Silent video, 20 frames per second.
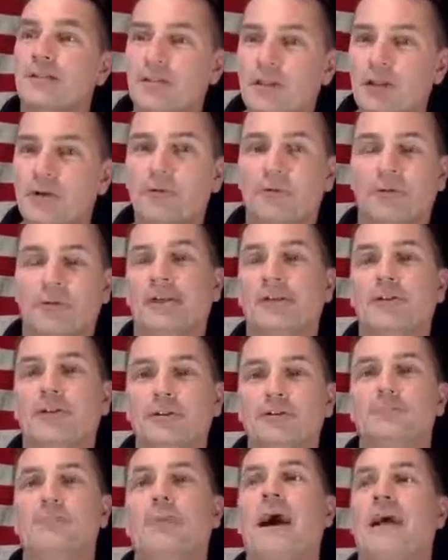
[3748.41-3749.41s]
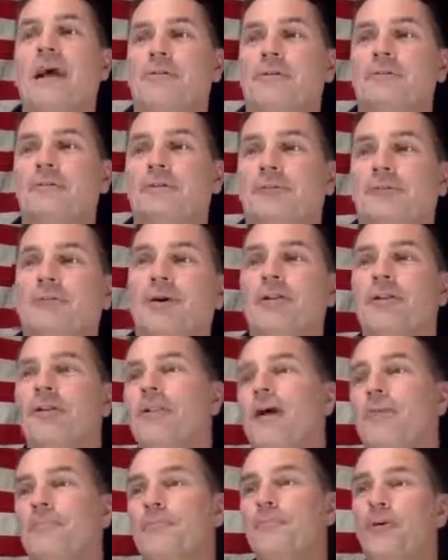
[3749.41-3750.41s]
literally those pirates are running
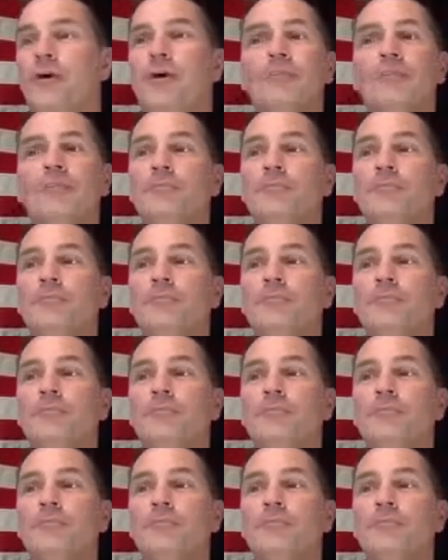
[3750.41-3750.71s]
up to a